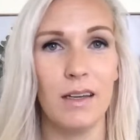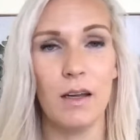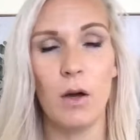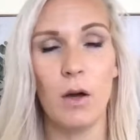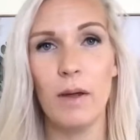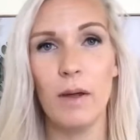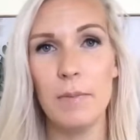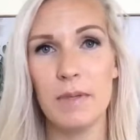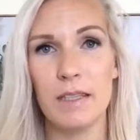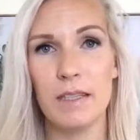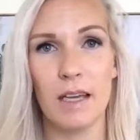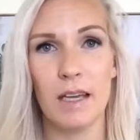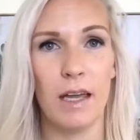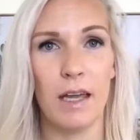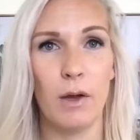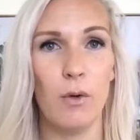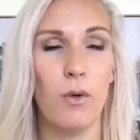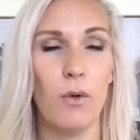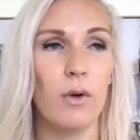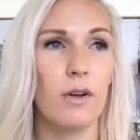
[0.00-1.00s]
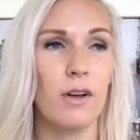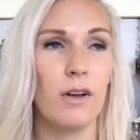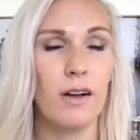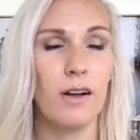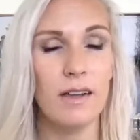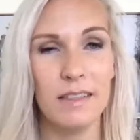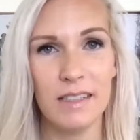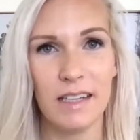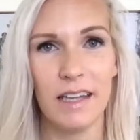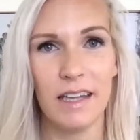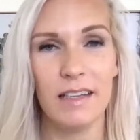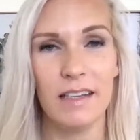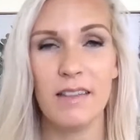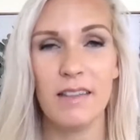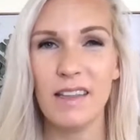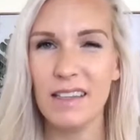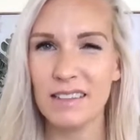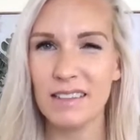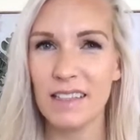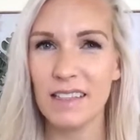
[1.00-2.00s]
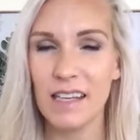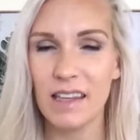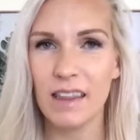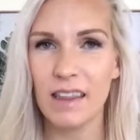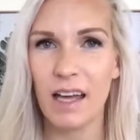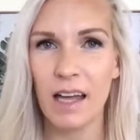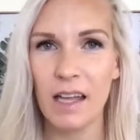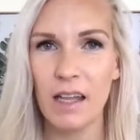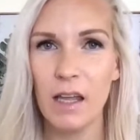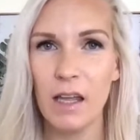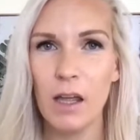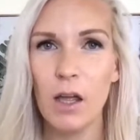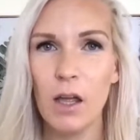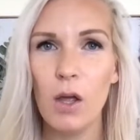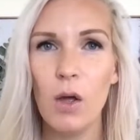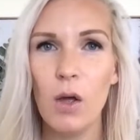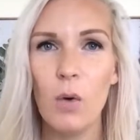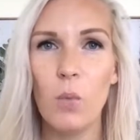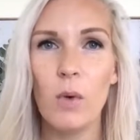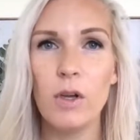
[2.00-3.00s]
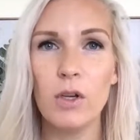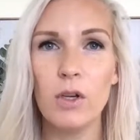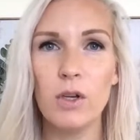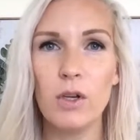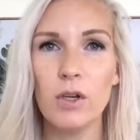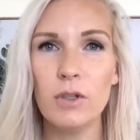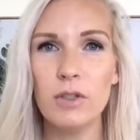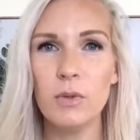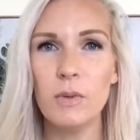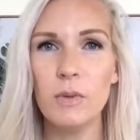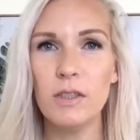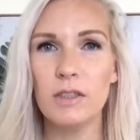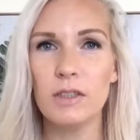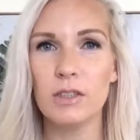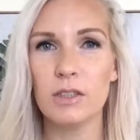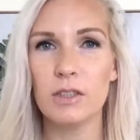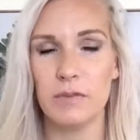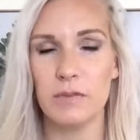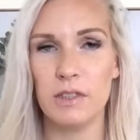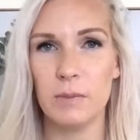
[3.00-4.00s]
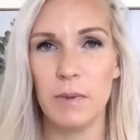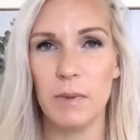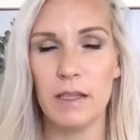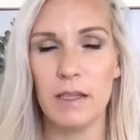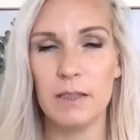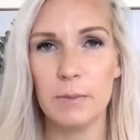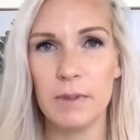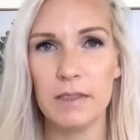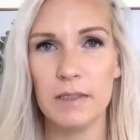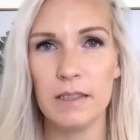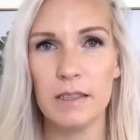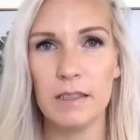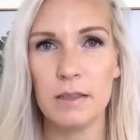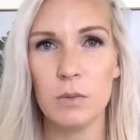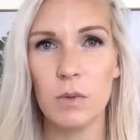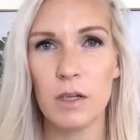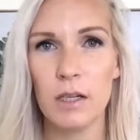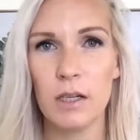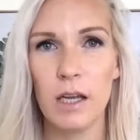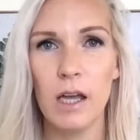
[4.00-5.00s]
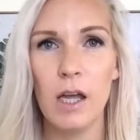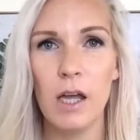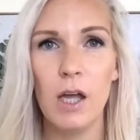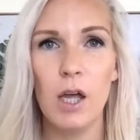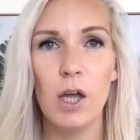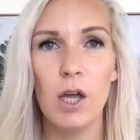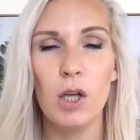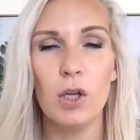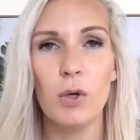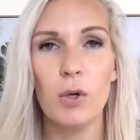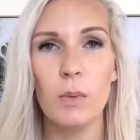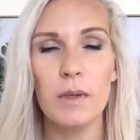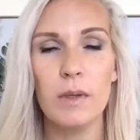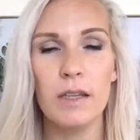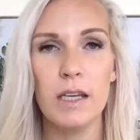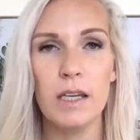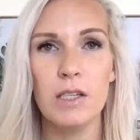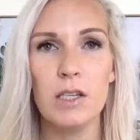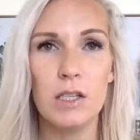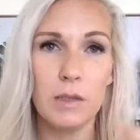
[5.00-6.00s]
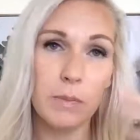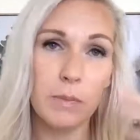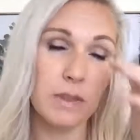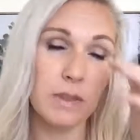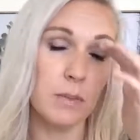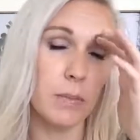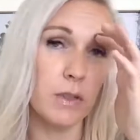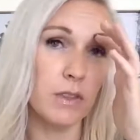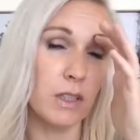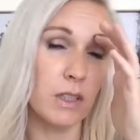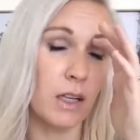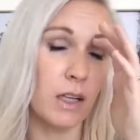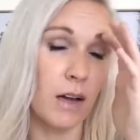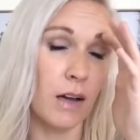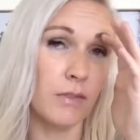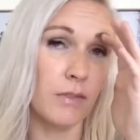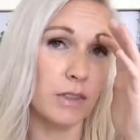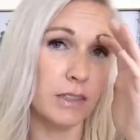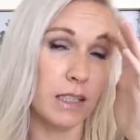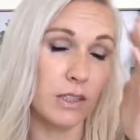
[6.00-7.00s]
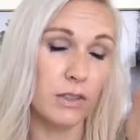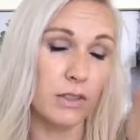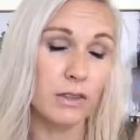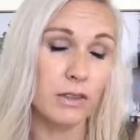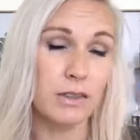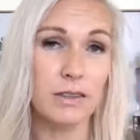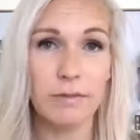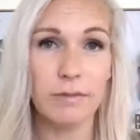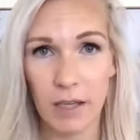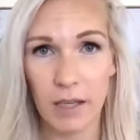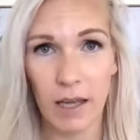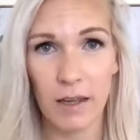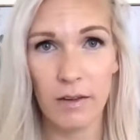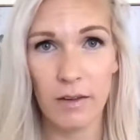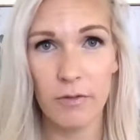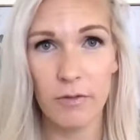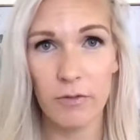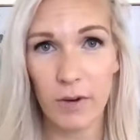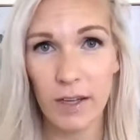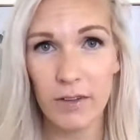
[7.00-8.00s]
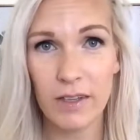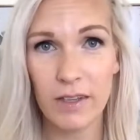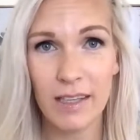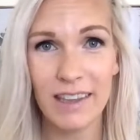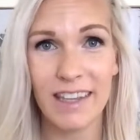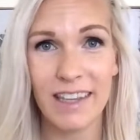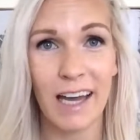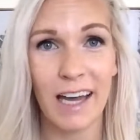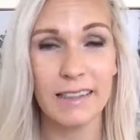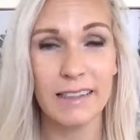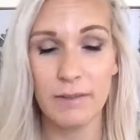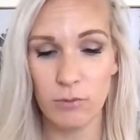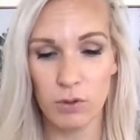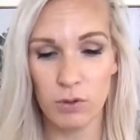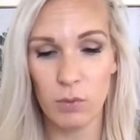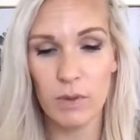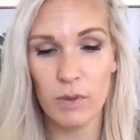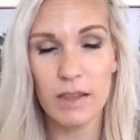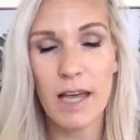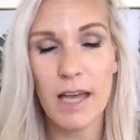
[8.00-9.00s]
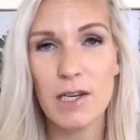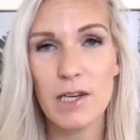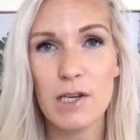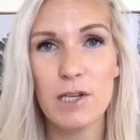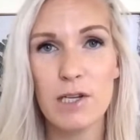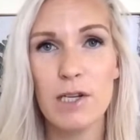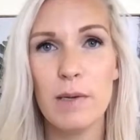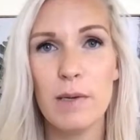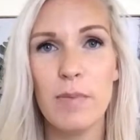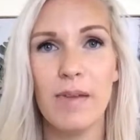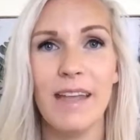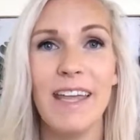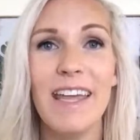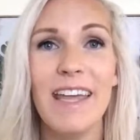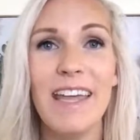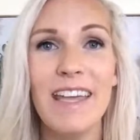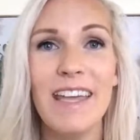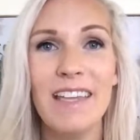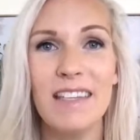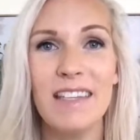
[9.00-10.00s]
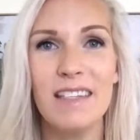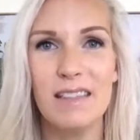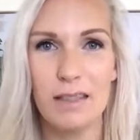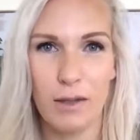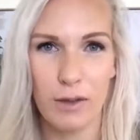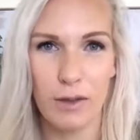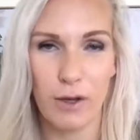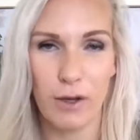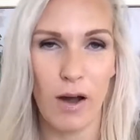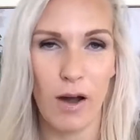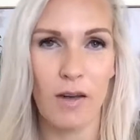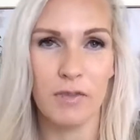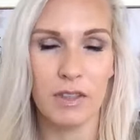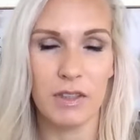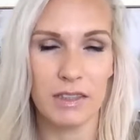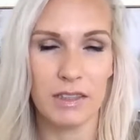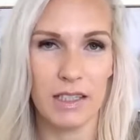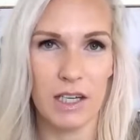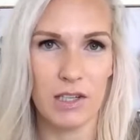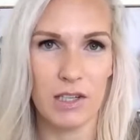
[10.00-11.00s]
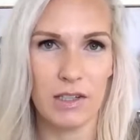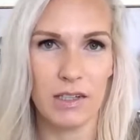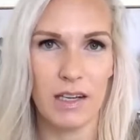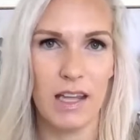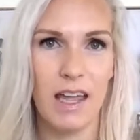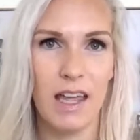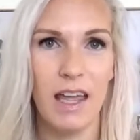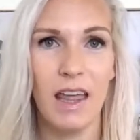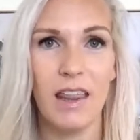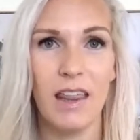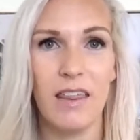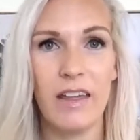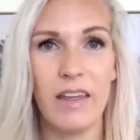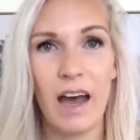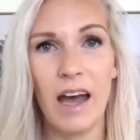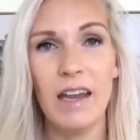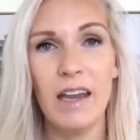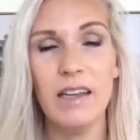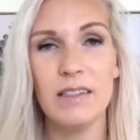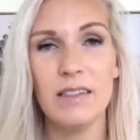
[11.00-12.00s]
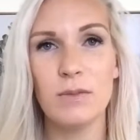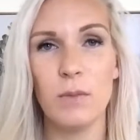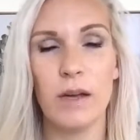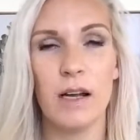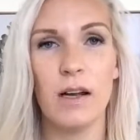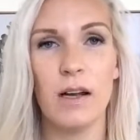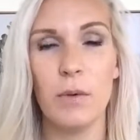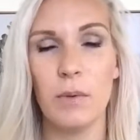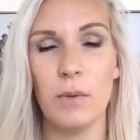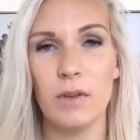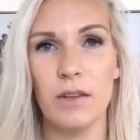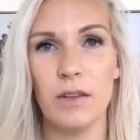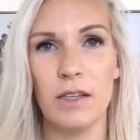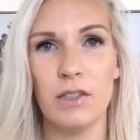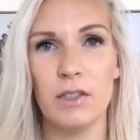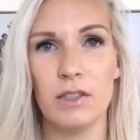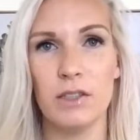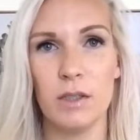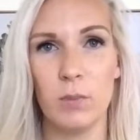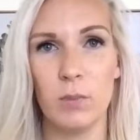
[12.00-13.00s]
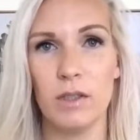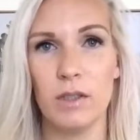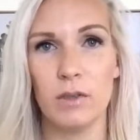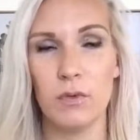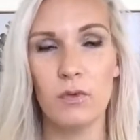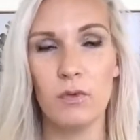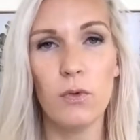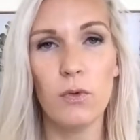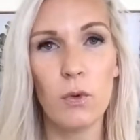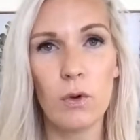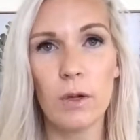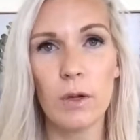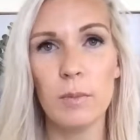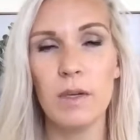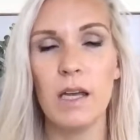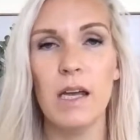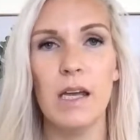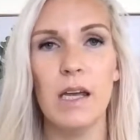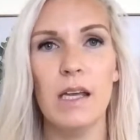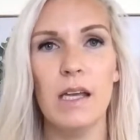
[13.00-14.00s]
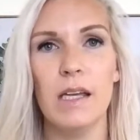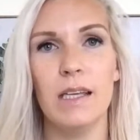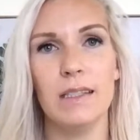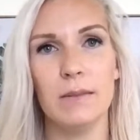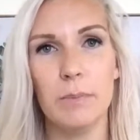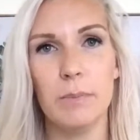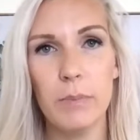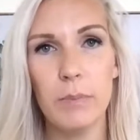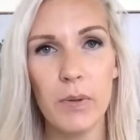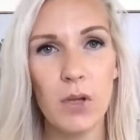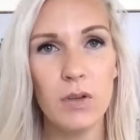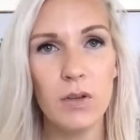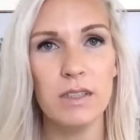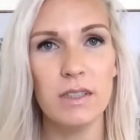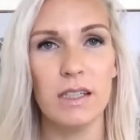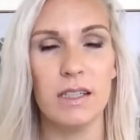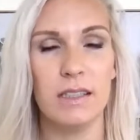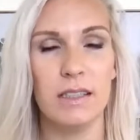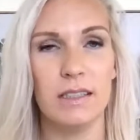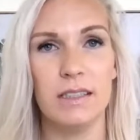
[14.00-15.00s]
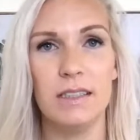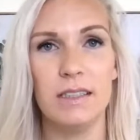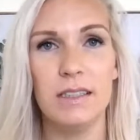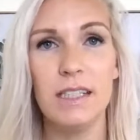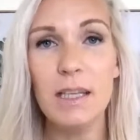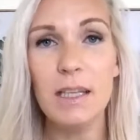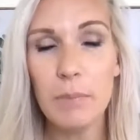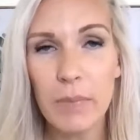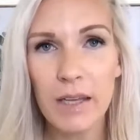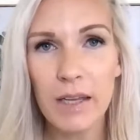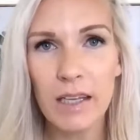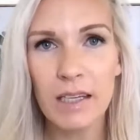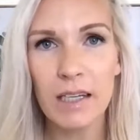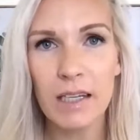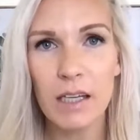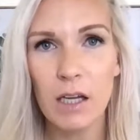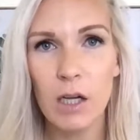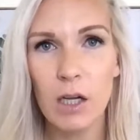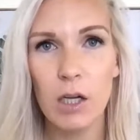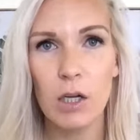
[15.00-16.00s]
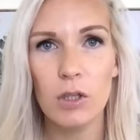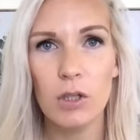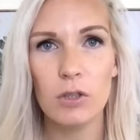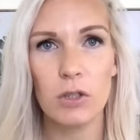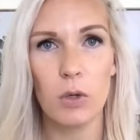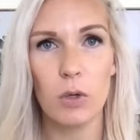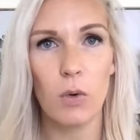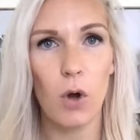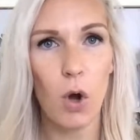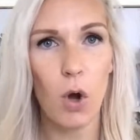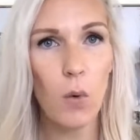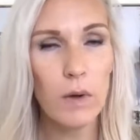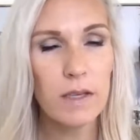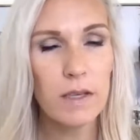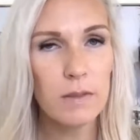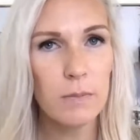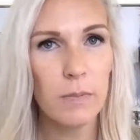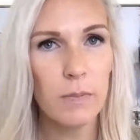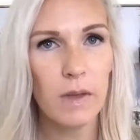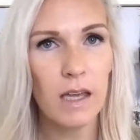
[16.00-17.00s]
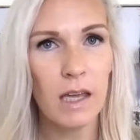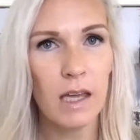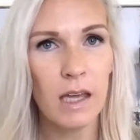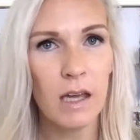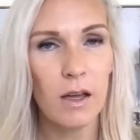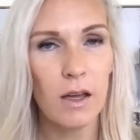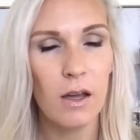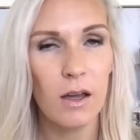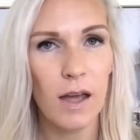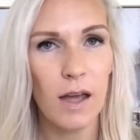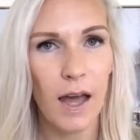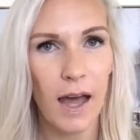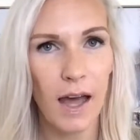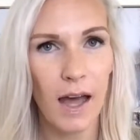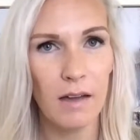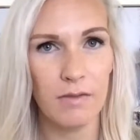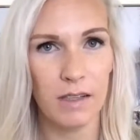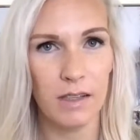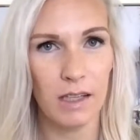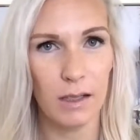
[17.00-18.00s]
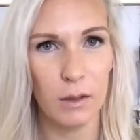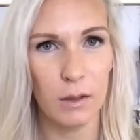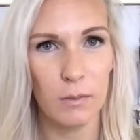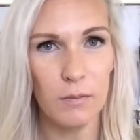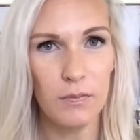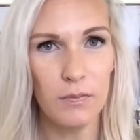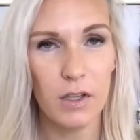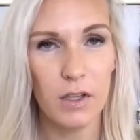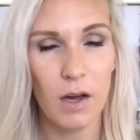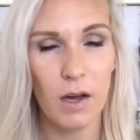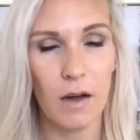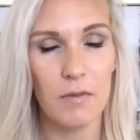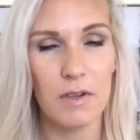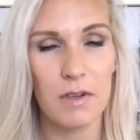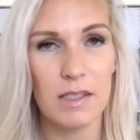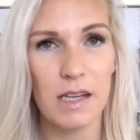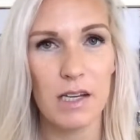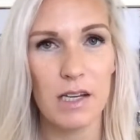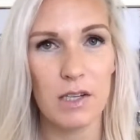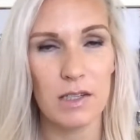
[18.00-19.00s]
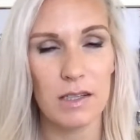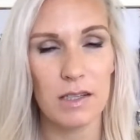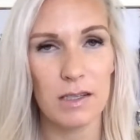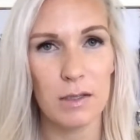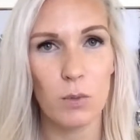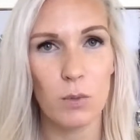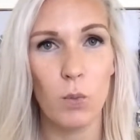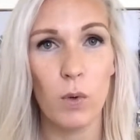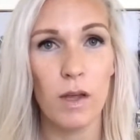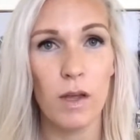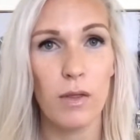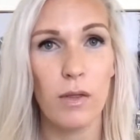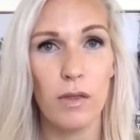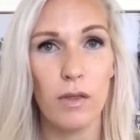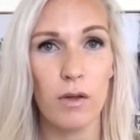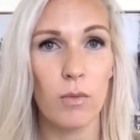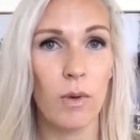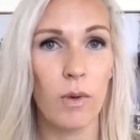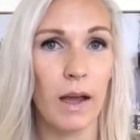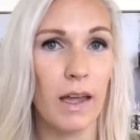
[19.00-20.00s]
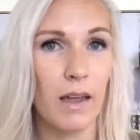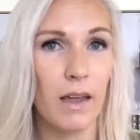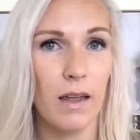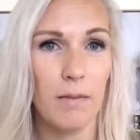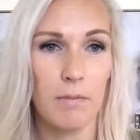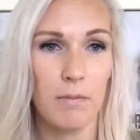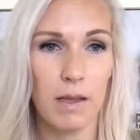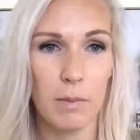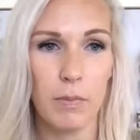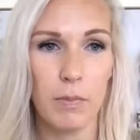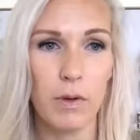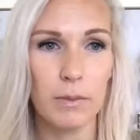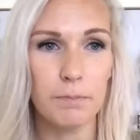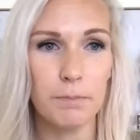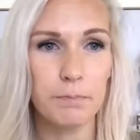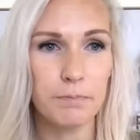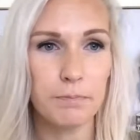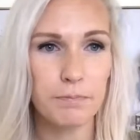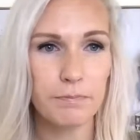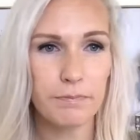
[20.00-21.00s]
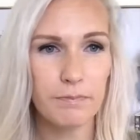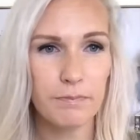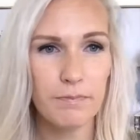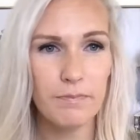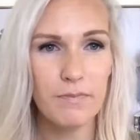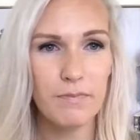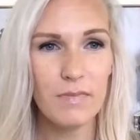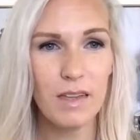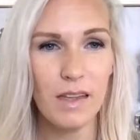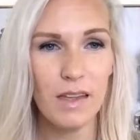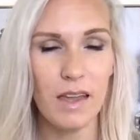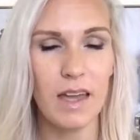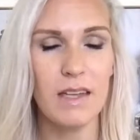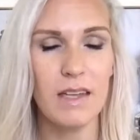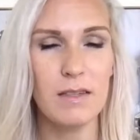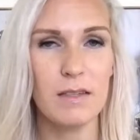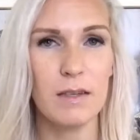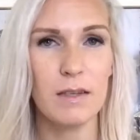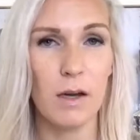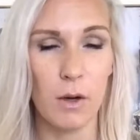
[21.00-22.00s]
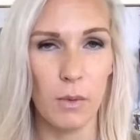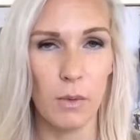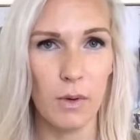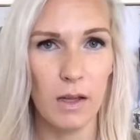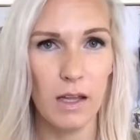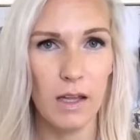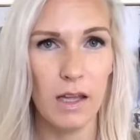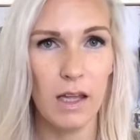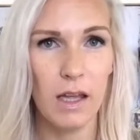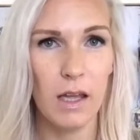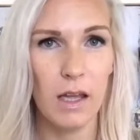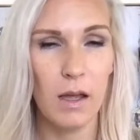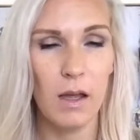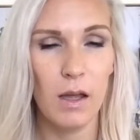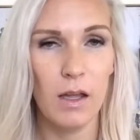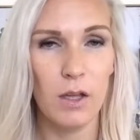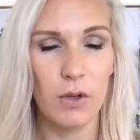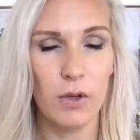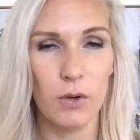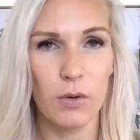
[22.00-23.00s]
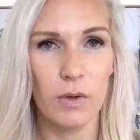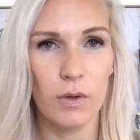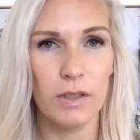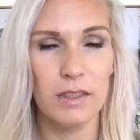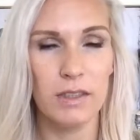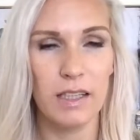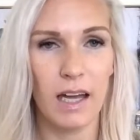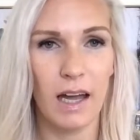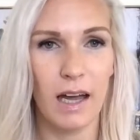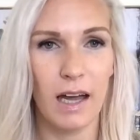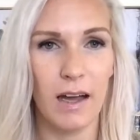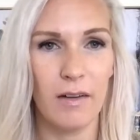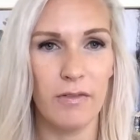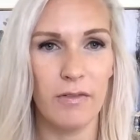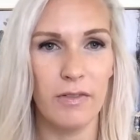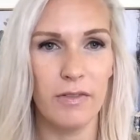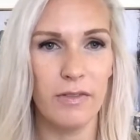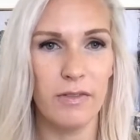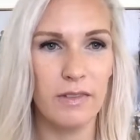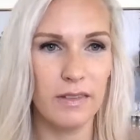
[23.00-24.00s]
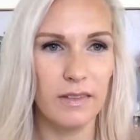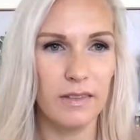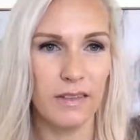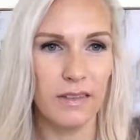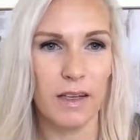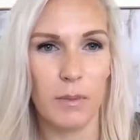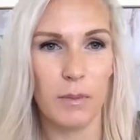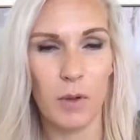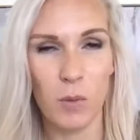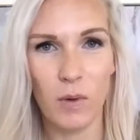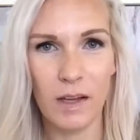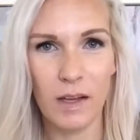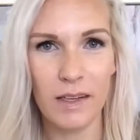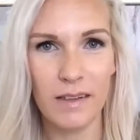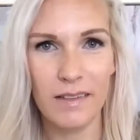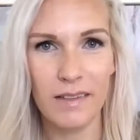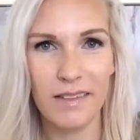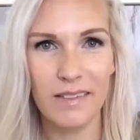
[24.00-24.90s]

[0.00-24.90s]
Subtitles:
a website or content, things like that. When you're doing service-based business work, your relationship is built on conversations, okay? Frankly, the relationship is the conversation. That is where a relationship is formed, is built, is deepened. So always be having conversations with the right people. Okay, so you're going to have, number one,